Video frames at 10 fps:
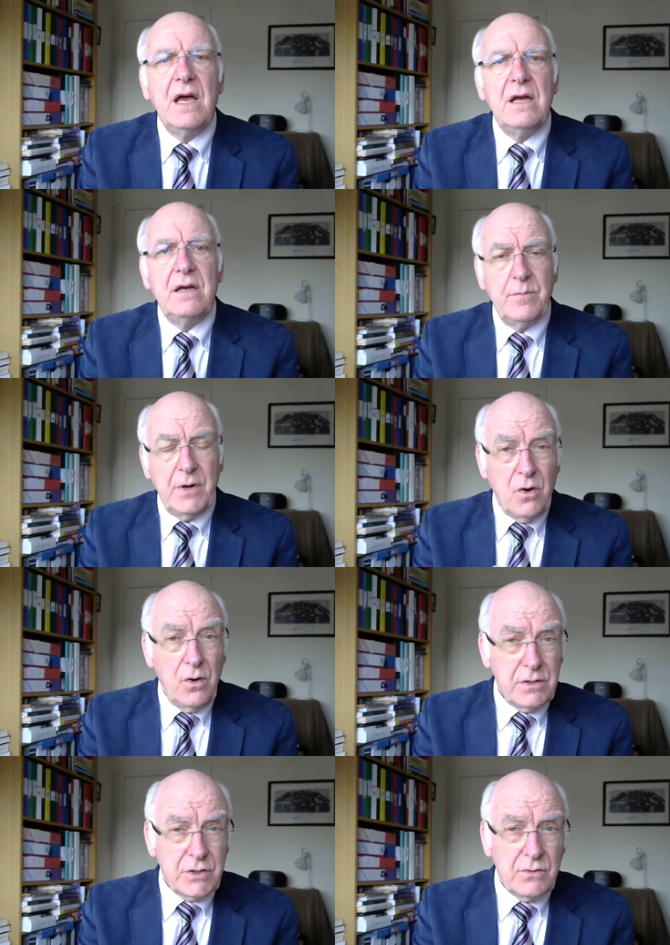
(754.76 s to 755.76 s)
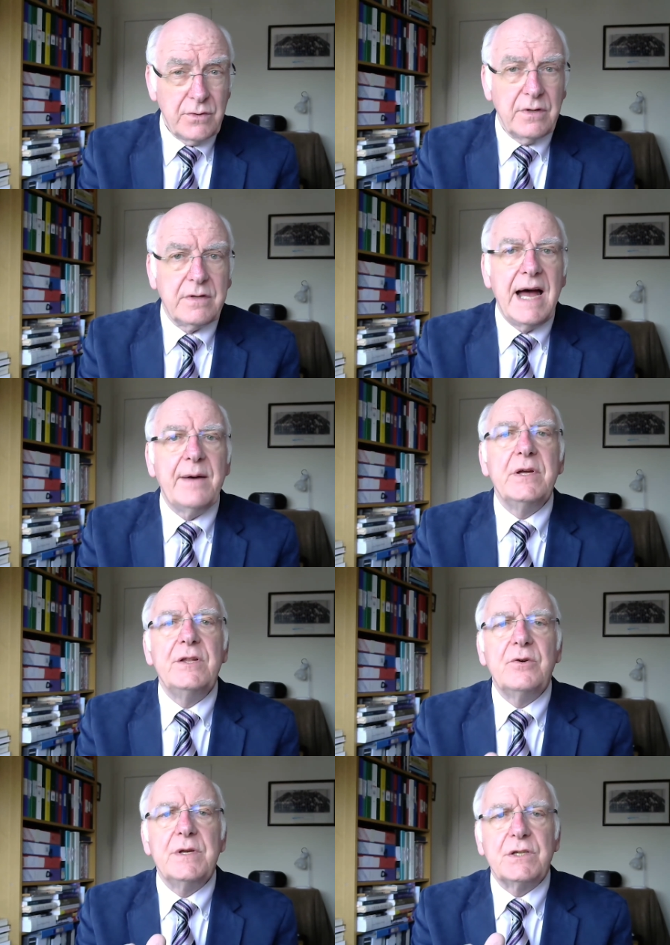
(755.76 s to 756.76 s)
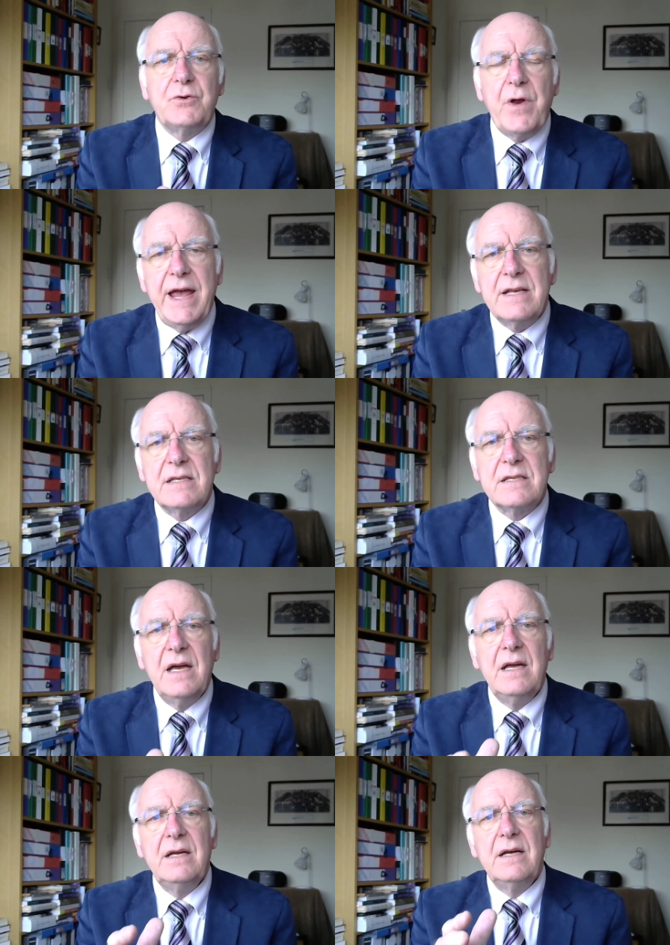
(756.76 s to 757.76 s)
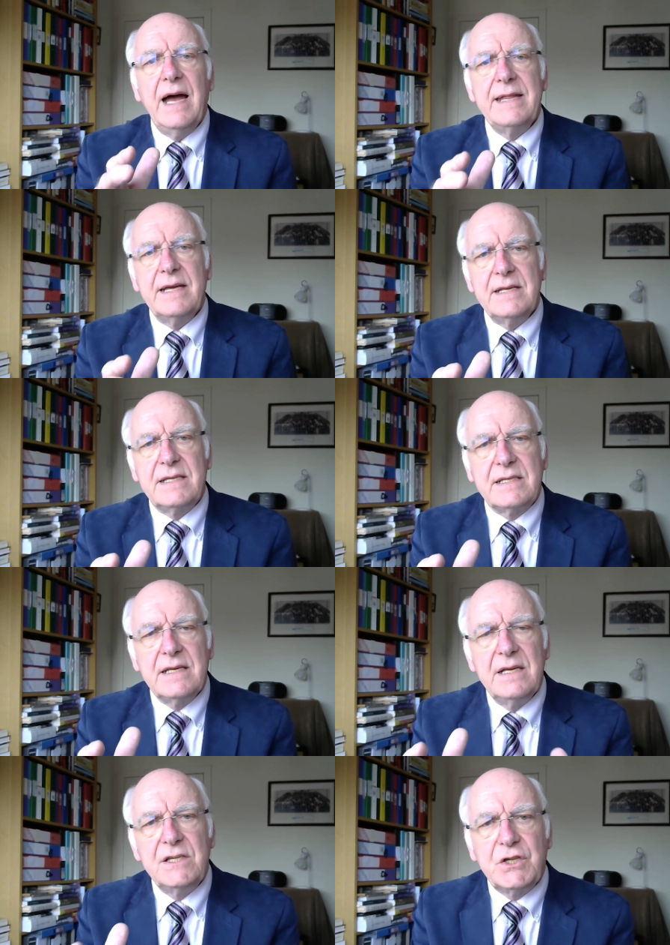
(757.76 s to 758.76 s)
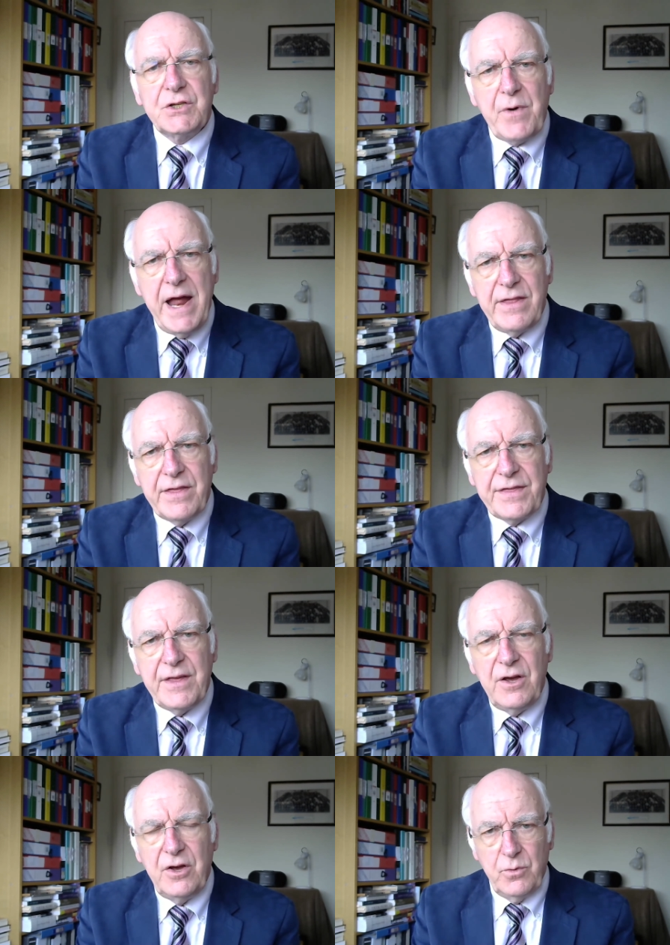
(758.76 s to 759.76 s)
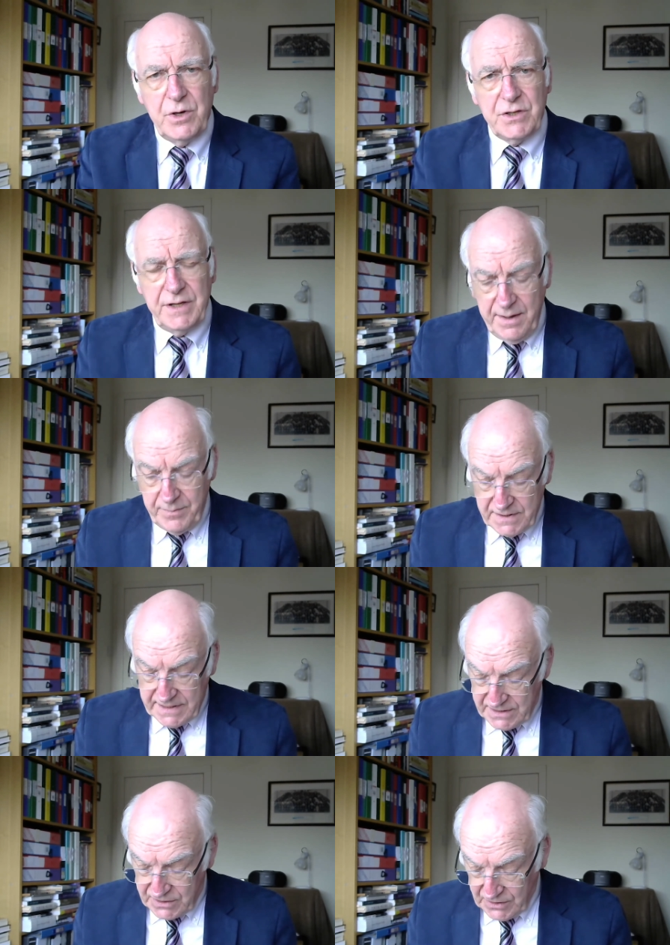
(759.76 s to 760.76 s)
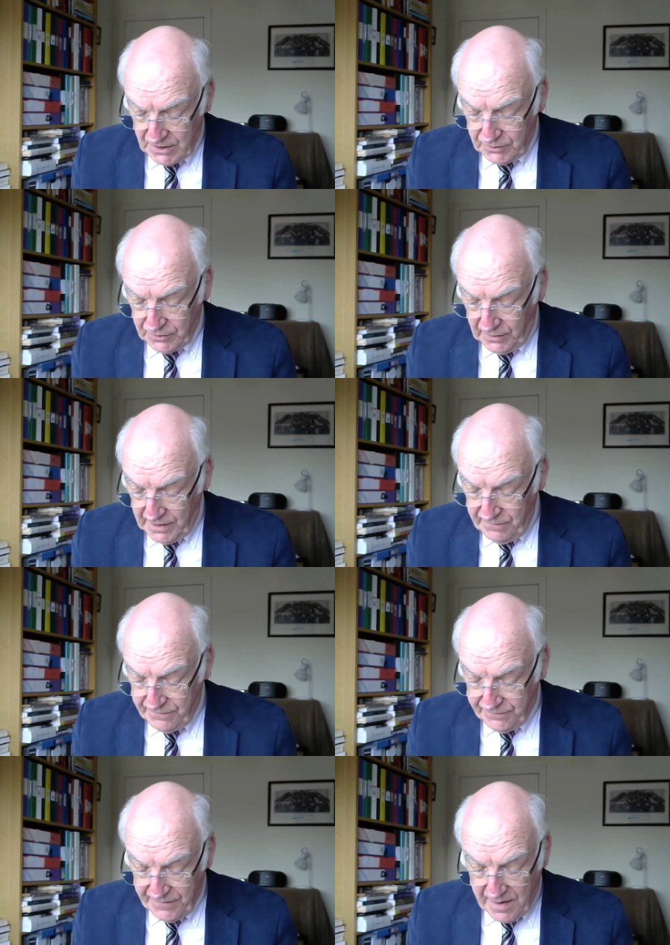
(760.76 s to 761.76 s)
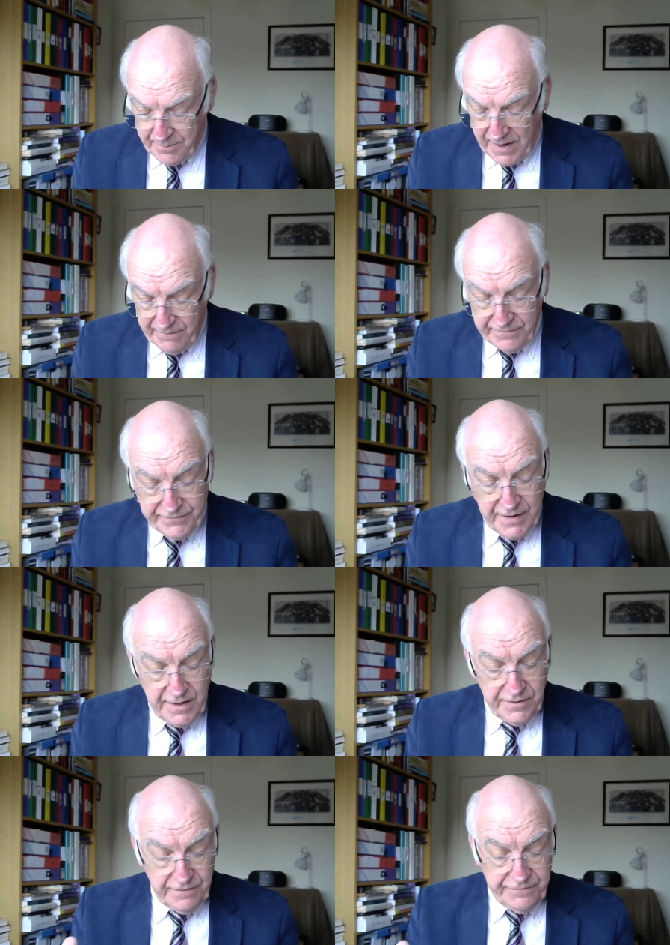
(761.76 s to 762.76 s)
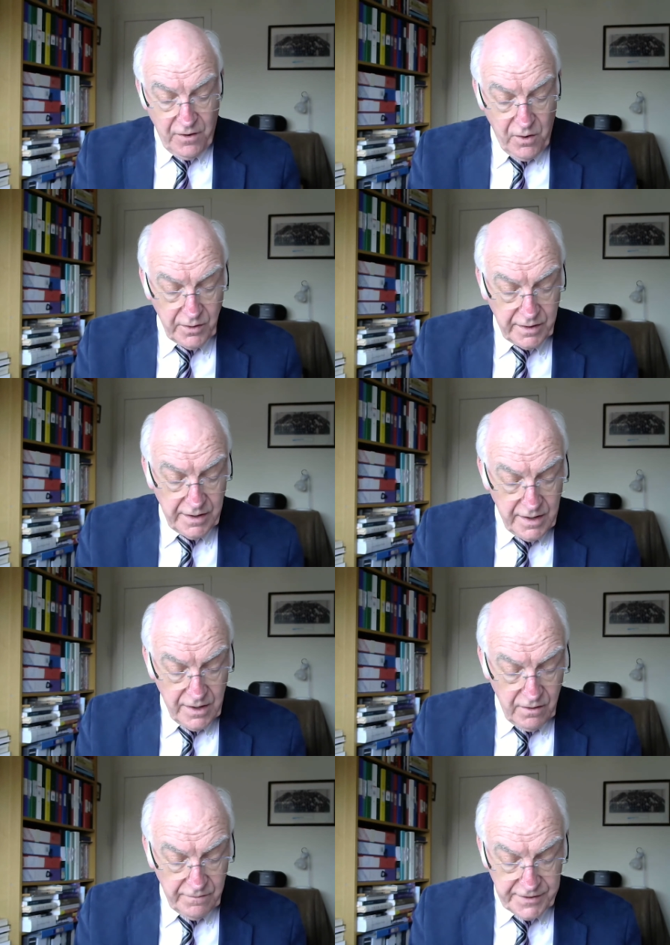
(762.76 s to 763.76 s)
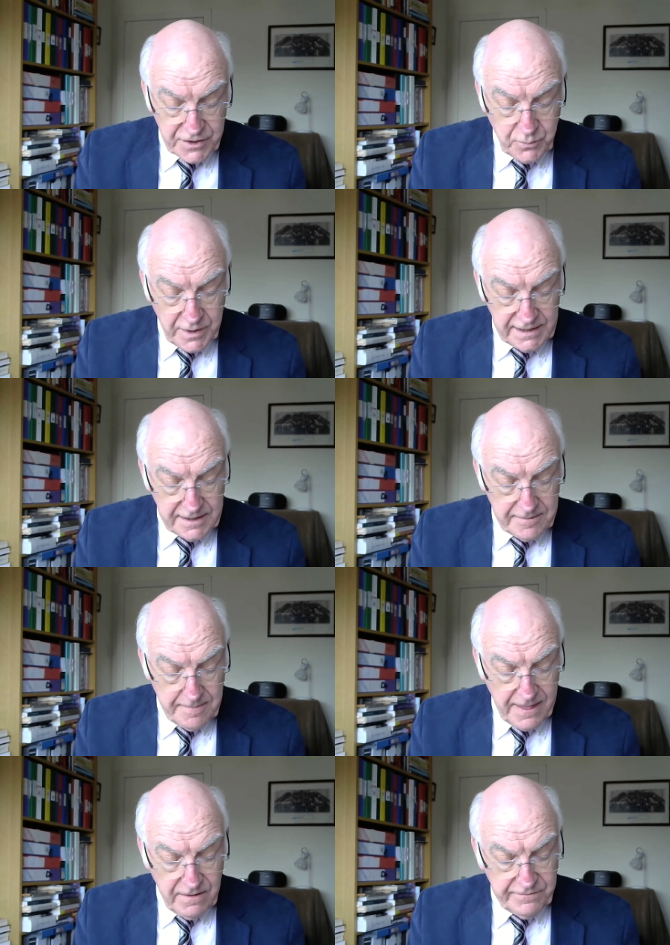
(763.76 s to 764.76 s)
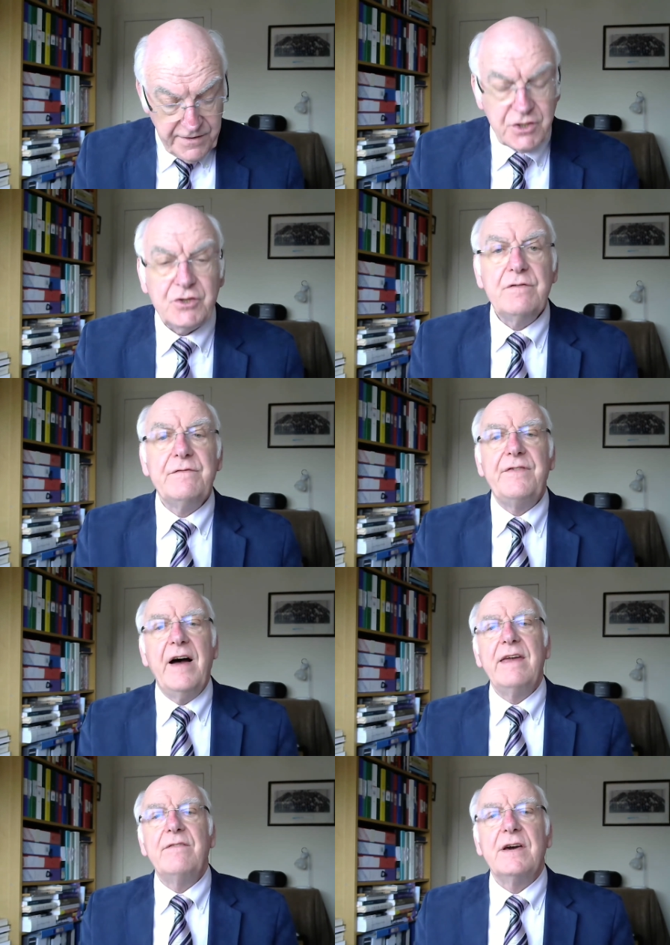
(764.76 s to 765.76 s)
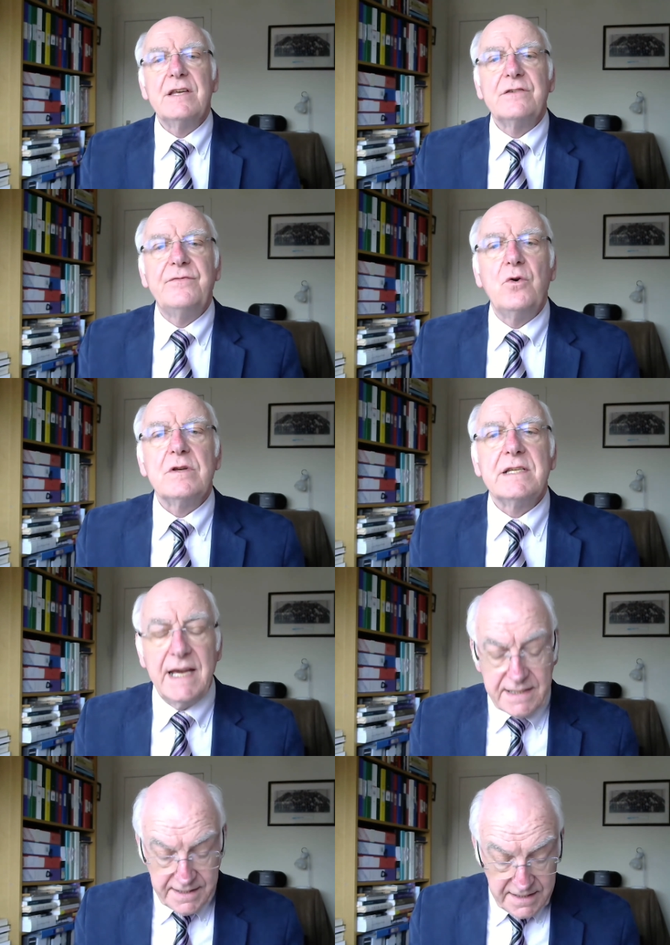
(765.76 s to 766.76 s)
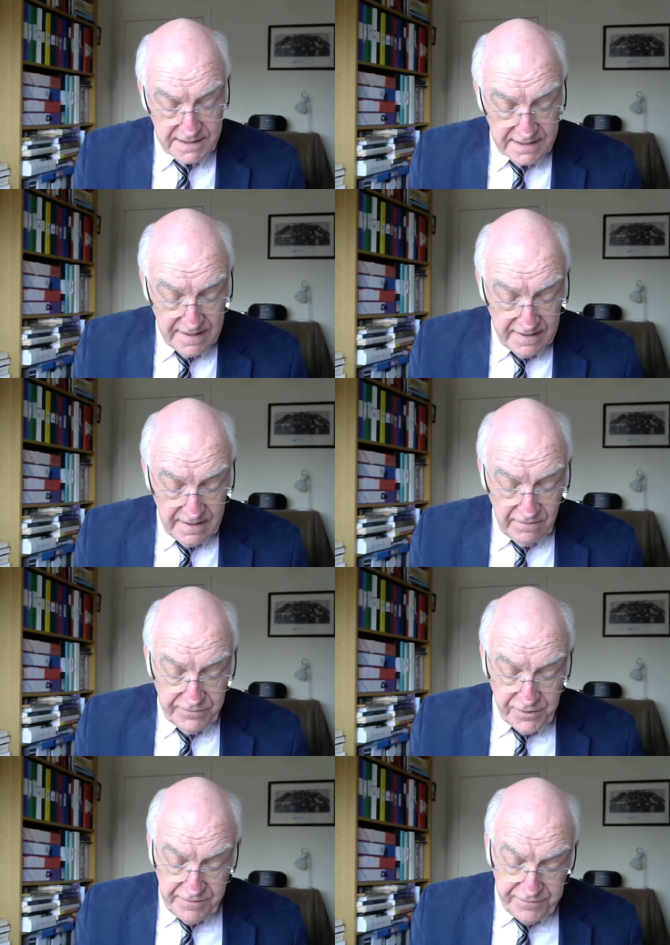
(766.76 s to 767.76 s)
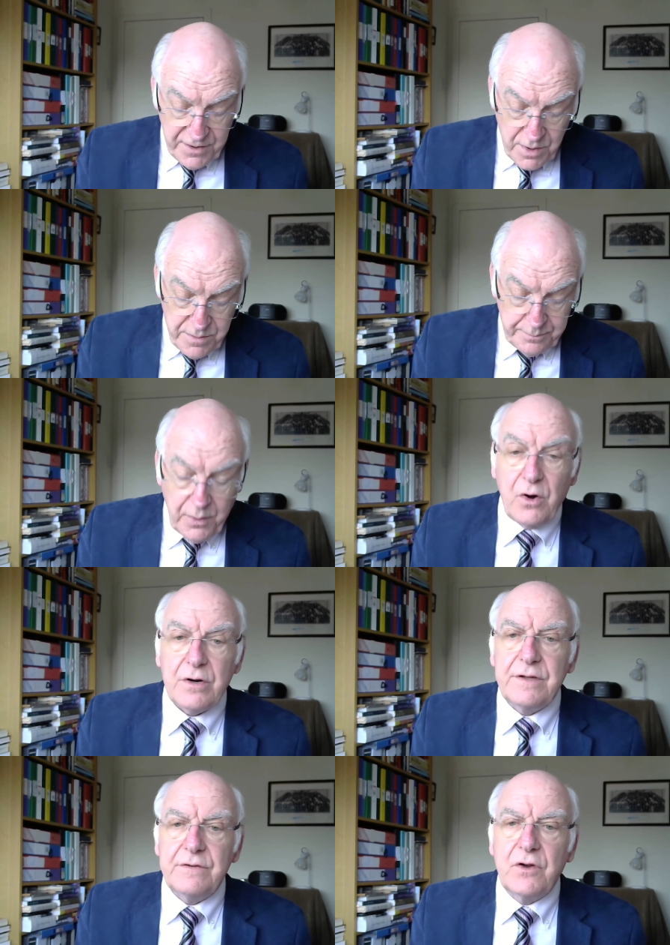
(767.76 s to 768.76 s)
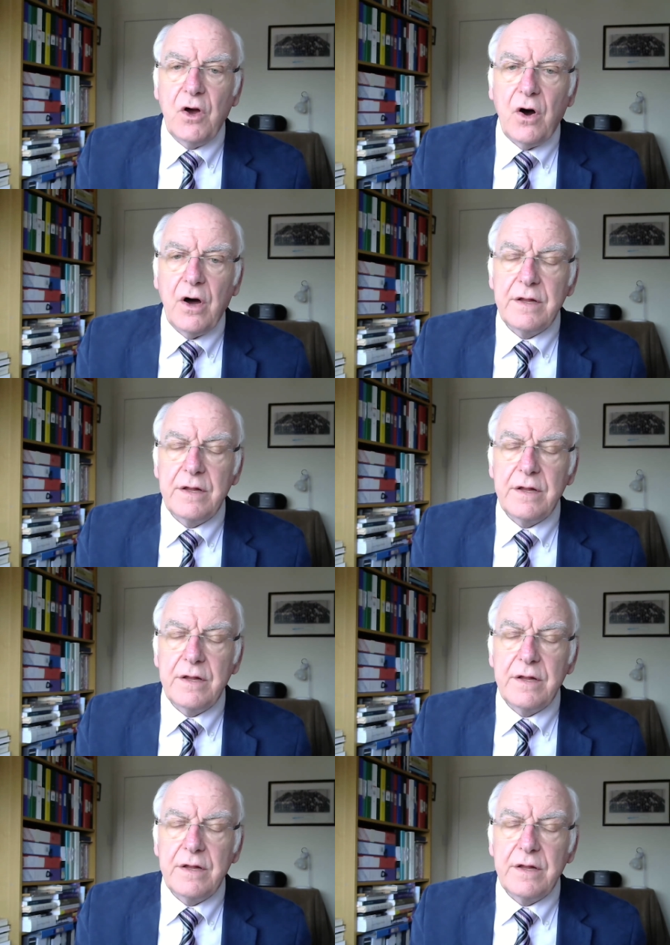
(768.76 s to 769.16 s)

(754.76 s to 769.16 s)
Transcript: but also to tap into his grace and his strength, which enables us to live above the fog of this world. 1 John 5 verse 4 says this, For everyone born of God